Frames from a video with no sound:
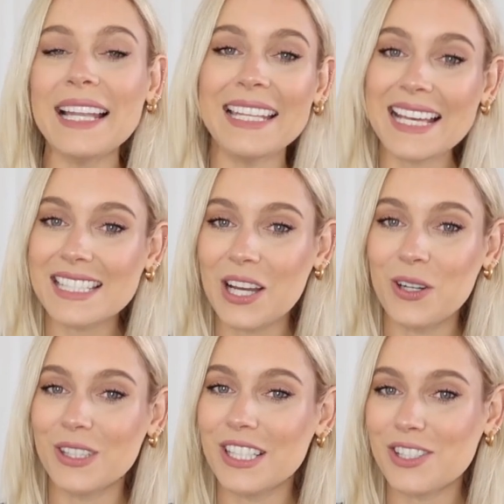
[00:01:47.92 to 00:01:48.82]
Let's get
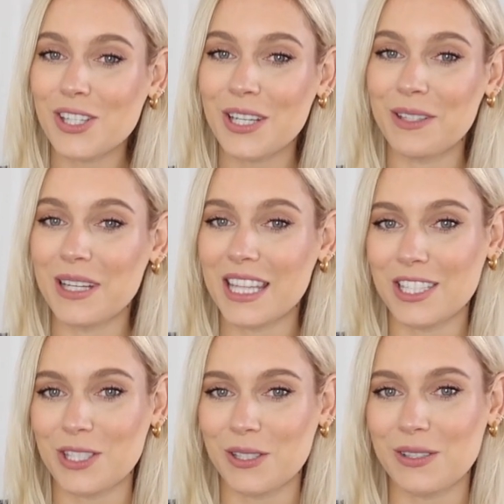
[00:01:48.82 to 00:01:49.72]
on to the
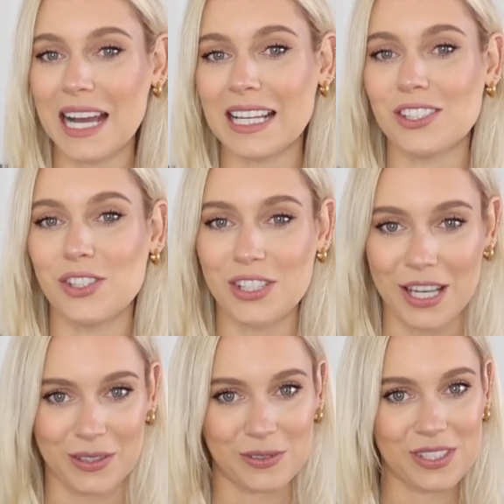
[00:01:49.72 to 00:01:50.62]
do's and
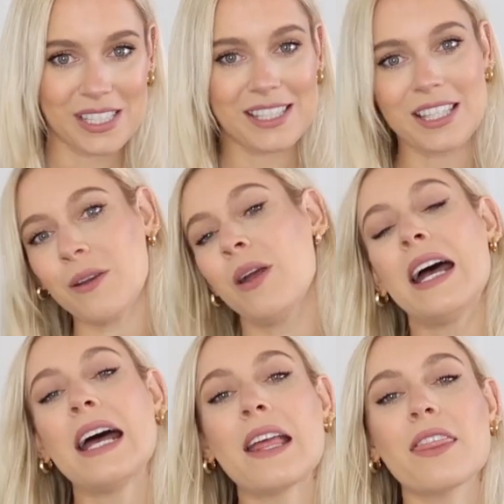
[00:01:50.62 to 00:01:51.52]
don'ts. So
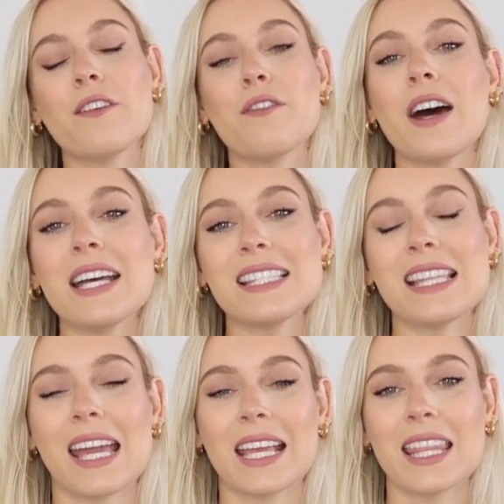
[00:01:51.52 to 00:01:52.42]
the first
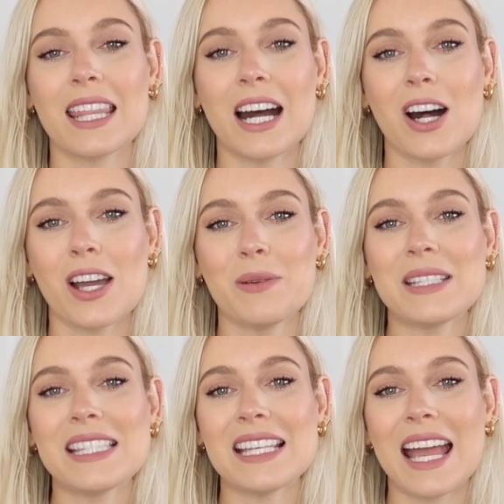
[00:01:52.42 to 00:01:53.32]
thing that I
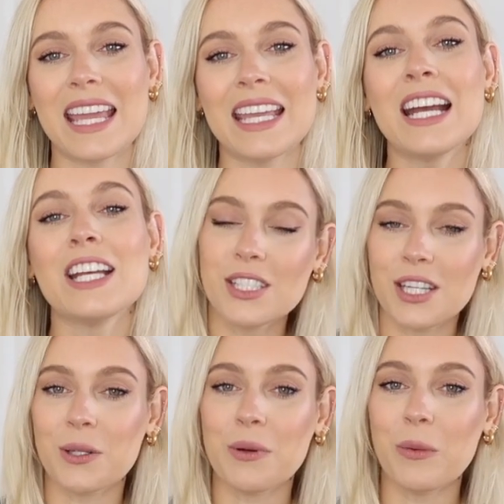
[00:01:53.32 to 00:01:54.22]
would say
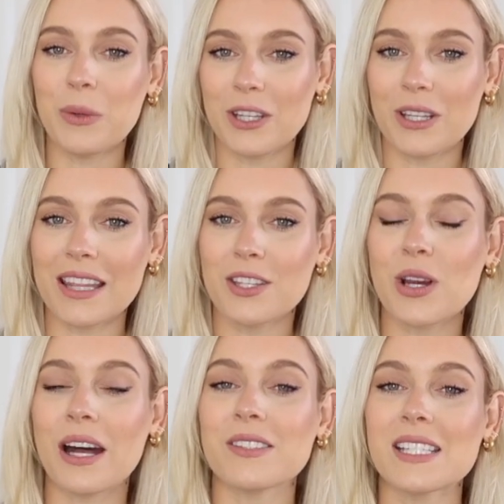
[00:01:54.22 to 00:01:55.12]
do with your leather
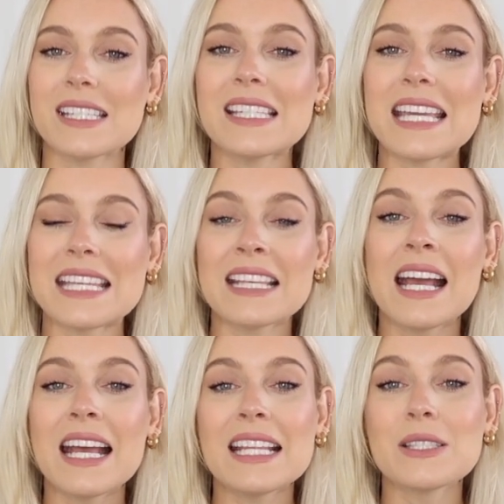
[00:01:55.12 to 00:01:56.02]
trousers is
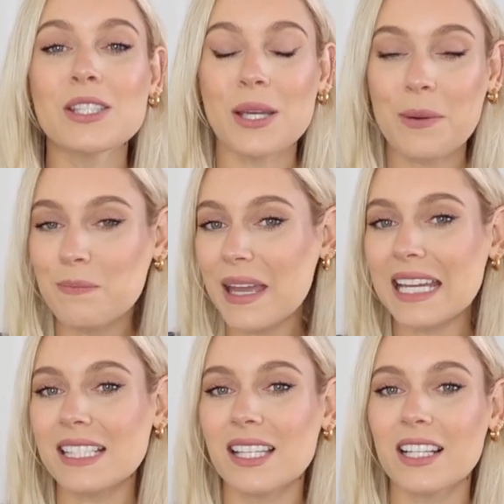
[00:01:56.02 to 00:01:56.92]
to
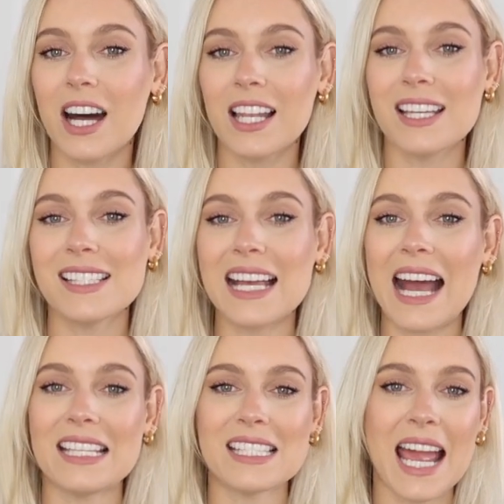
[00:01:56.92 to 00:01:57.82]
mix colours
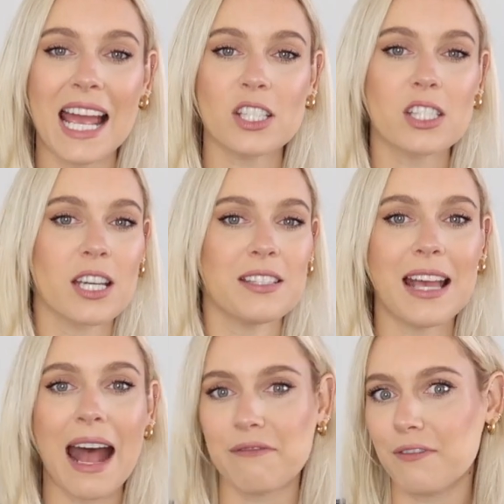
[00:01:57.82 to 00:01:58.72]
and
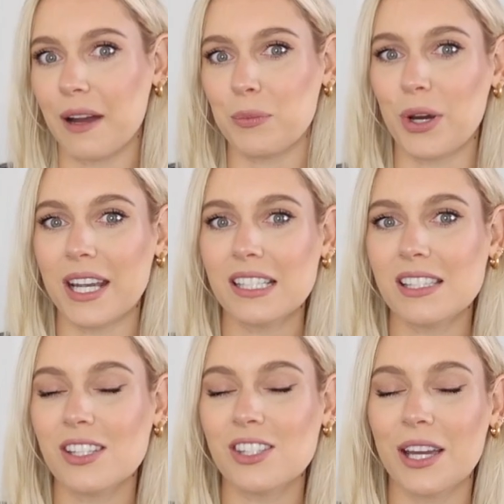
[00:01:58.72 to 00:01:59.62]
textures and
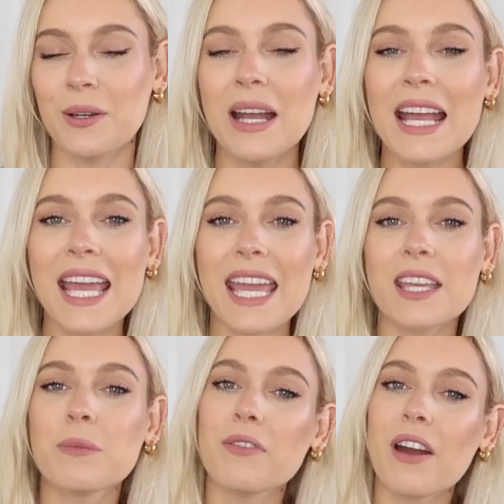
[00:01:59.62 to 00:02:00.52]
fabrics. So
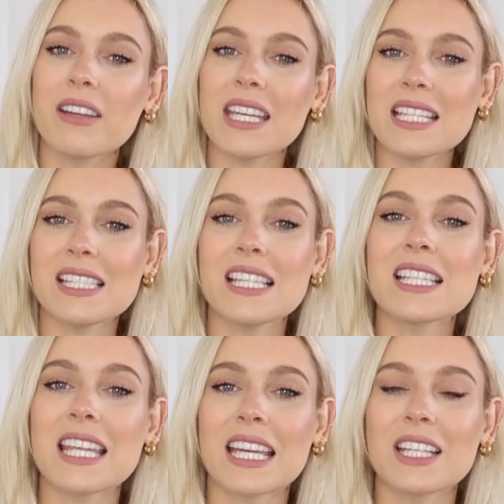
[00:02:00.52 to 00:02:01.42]
it can be very easy
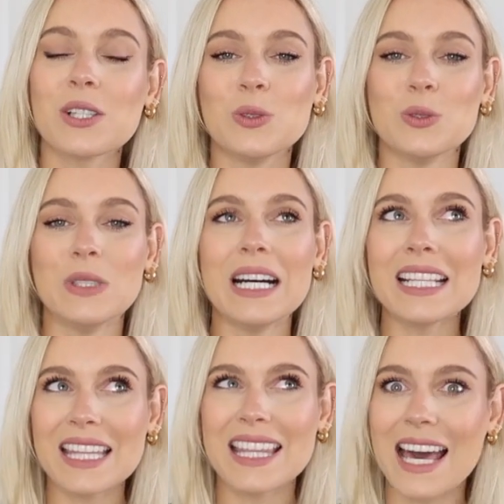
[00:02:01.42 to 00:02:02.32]
to think, oh,
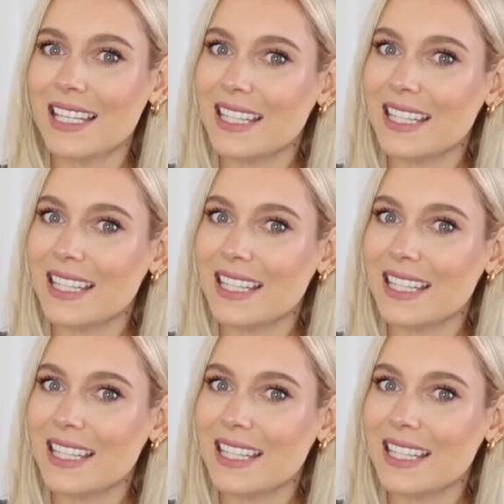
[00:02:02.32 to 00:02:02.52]
they're